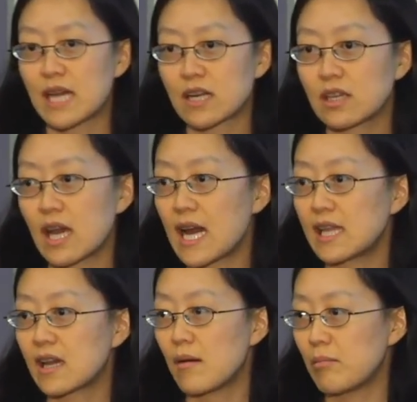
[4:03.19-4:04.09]
actually a
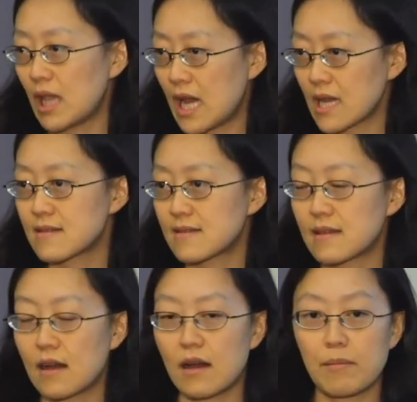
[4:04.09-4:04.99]
highly complex
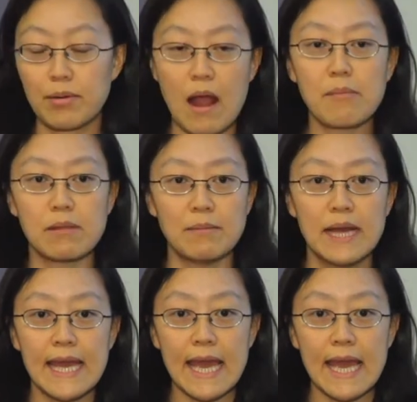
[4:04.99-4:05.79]
problem,